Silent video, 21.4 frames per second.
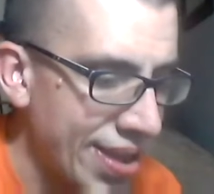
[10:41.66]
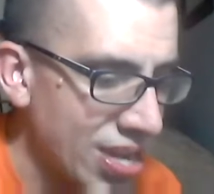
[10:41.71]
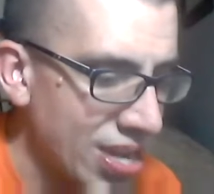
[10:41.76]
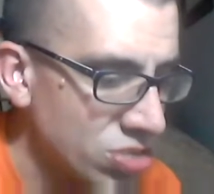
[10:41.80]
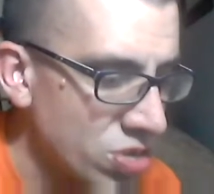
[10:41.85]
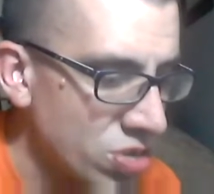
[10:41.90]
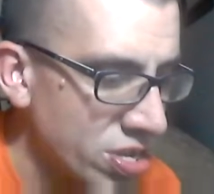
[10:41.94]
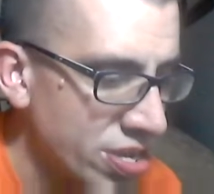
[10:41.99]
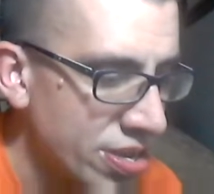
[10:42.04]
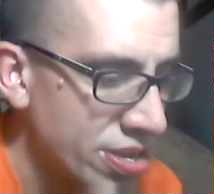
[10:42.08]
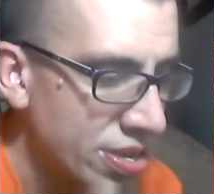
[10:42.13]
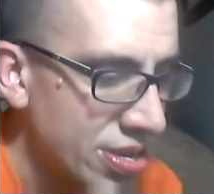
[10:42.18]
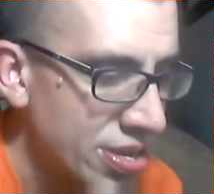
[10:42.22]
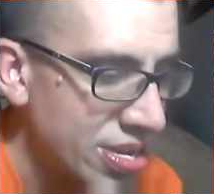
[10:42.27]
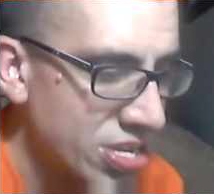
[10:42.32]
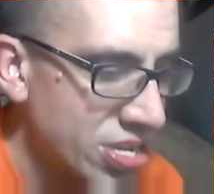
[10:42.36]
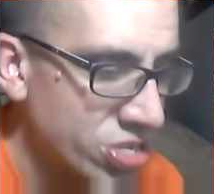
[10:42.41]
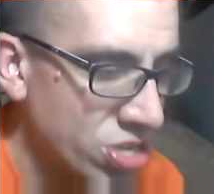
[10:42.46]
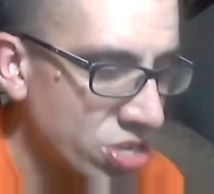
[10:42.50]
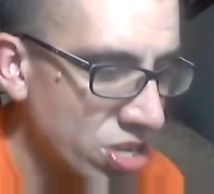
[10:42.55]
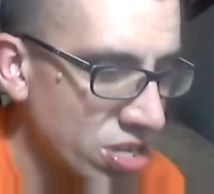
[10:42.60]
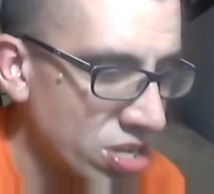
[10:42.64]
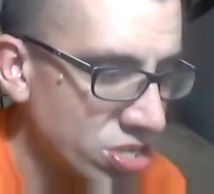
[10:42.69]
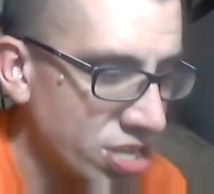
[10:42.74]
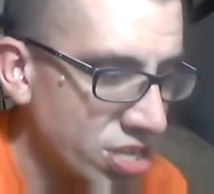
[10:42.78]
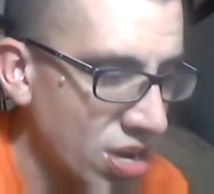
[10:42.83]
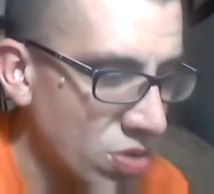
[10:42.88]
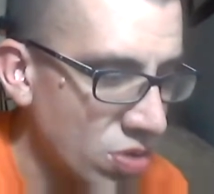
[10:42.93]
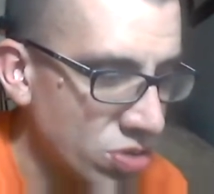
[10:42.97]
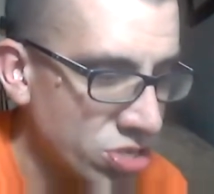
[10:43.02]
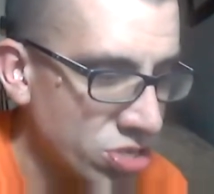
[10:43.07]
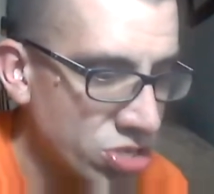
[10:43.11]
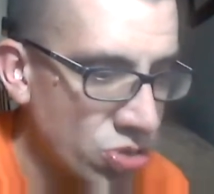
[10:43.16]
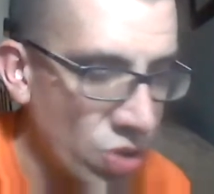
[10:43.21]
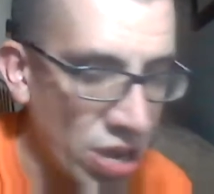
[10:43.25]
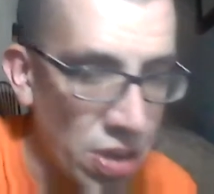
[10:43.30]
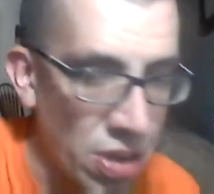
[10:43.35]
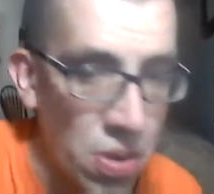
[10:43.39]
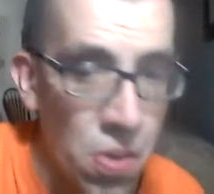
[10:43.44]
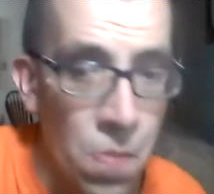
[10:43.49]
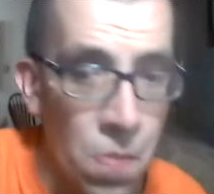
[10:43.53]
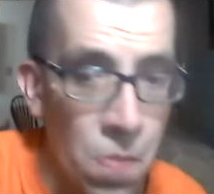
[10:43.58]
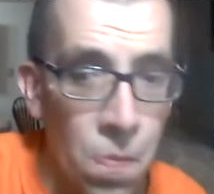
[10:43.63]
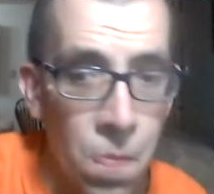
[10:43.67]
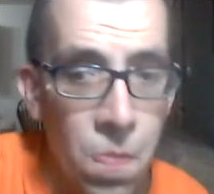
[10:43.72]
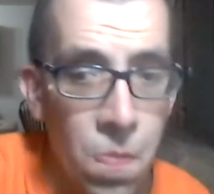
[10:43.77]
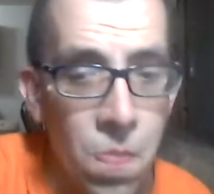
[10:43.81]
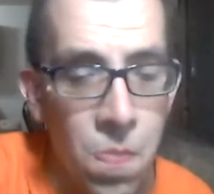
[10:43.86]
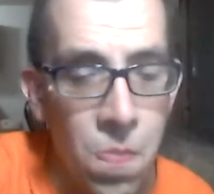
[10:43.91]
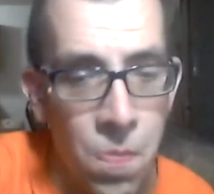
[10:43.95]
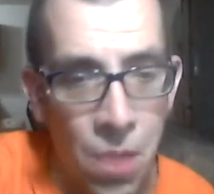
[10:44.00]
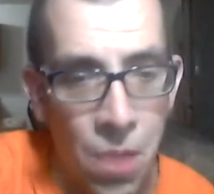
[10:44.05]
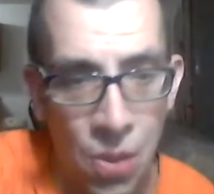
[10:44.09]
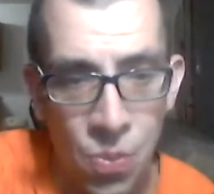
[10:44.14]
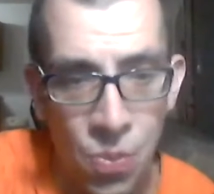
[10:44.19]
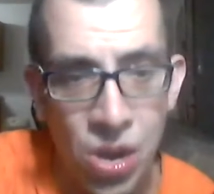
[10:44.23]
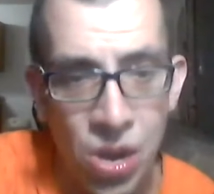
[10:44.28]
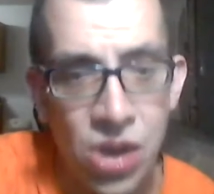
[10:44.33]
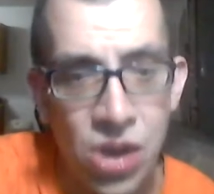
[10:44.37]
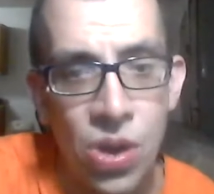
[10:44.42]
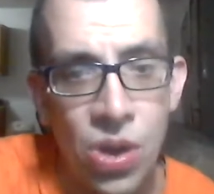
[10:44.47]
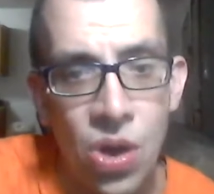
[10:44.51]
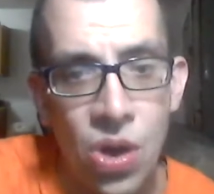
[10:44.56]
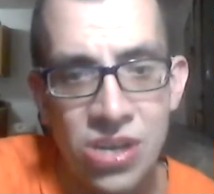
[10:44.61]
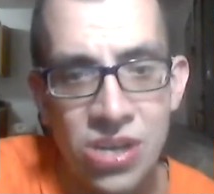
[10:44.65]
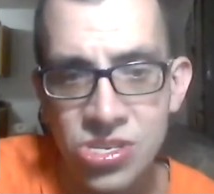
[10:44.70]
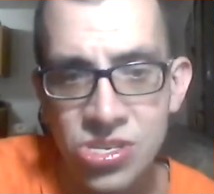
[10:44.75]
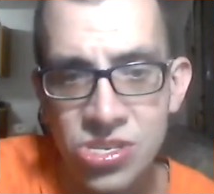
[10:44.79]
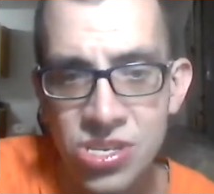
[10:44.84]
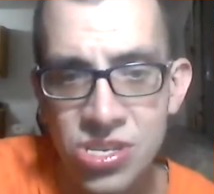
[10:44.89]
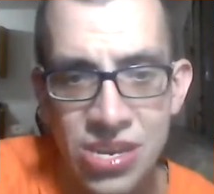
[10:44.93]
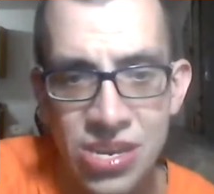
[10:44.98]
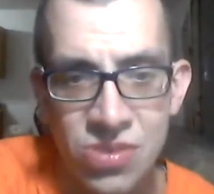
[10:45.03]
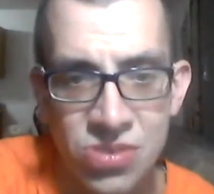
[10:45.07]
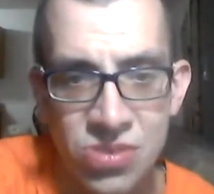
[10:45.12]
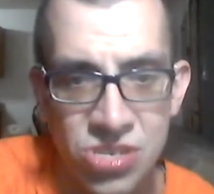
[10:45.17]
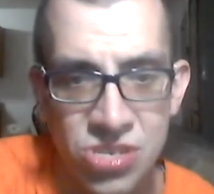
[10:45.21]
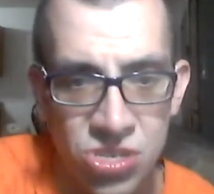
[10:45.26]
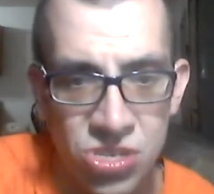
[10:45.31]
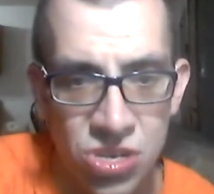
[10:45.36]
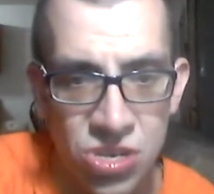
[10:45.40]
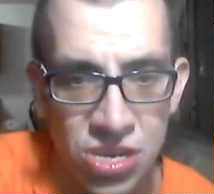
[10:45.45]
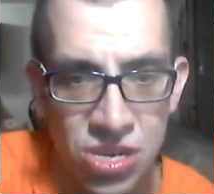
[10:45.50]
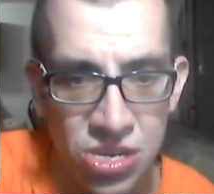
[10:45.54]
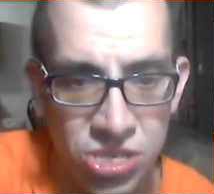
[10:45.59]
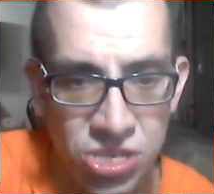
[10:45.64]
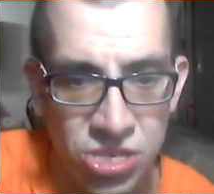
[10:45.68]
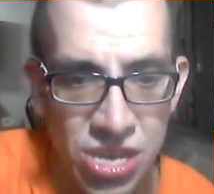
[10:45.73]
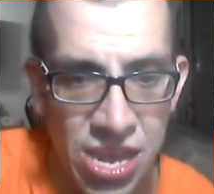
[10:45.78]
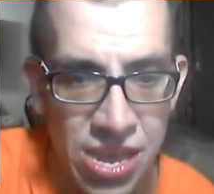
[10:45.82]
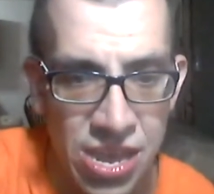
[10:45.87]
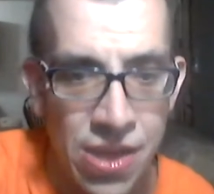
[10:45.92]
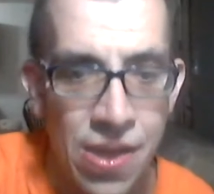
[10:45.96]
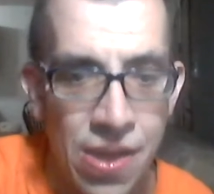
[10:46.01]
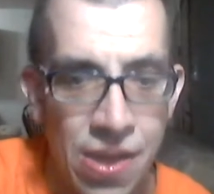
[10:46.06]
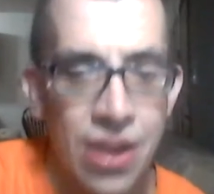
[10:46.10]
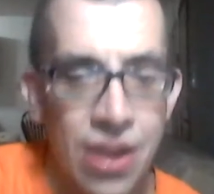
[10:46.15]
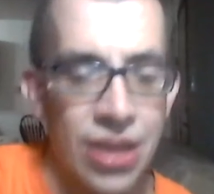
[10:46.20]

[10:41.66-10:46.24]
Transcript: next week he's gonna tell his story. I wonder what Austin Aries is gonna say.